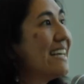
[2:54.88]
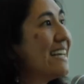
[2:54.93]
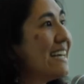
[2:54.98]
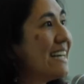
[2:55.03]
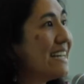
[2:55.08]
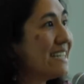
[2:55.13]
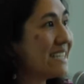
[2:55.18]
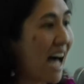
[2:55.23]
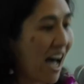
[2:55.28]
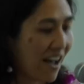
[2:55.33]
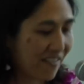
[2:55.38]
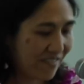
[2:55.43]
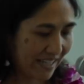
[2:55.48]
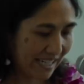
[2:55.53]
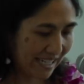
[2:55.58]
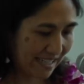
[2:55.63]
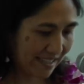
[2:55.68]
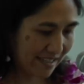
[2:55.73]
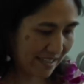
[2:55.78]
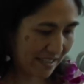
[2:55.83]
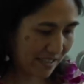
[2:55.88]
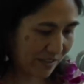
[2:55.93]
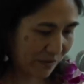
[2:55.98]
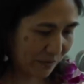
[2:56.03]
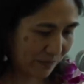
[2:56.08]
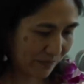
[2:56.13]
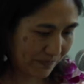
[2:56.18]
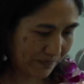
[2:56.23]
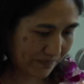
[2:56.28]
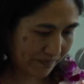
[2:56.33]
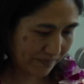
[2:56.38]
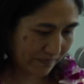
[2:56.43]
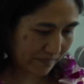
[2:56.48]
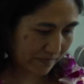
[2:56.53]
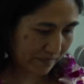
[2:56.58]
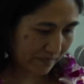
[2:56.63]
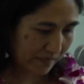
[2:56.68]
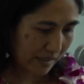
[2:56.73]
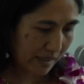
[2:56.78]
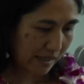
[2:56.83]
It is obvious.
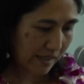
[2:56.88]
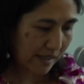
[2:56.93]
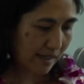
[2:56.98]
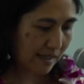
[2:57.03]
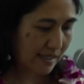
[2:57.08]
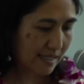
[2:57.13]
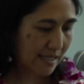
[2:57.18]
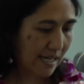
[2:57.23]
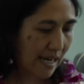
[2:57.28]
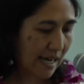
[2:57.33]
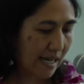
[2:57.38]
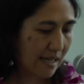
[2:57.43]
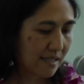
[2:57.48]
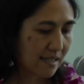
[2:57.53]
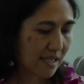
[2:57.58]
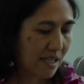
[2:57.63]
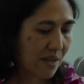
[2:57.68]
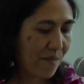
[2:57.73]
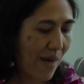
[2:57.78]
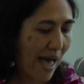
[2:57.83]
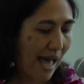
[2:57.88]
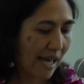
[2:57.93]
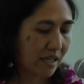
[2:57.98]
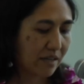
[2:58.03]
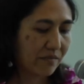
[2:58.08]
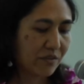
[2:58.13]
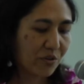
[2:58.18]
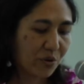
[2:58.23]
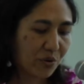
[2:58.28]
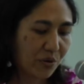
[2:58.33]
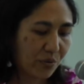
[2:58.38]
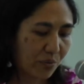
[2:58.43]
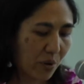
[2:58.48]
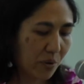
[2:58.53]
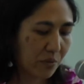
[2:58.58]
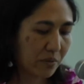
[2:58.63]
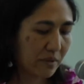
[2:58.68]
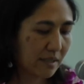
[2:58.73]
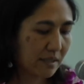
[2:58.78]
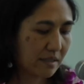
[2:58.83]
It stays in the back of your
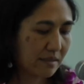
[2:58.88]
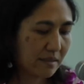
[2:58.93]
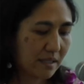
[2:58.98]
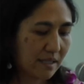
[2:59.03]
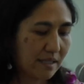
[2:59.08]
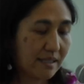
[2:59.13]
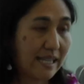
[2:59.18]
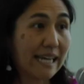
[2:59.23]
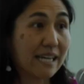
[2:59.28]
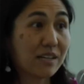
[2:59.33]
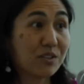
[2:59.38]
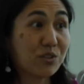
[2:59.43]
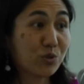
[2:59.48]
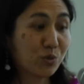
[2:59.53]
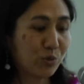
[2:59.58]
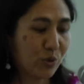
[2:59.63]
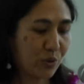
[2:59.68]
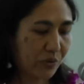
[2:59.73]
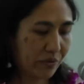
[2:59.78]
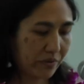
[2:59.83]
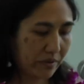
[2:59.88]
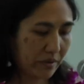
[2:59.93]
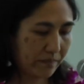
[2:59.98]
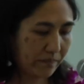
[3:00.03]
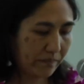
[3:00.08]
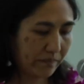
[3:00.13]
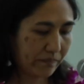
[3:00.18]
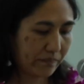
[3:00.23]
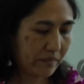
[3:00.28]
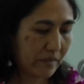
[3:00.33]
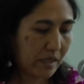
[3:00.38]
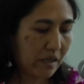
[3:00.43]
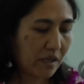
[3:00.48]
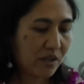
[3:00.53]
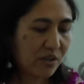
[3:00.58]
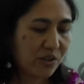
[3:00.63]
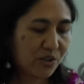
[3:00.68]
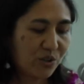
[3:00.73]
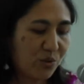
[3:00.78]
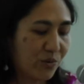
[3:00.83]
throat like a truth
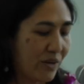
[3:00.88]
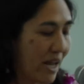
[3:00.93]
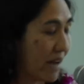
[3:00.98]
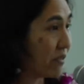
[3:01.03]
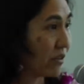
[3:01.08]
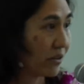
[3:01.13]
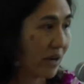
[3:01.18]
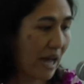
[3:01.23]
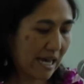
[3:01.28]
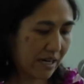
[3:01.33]
you never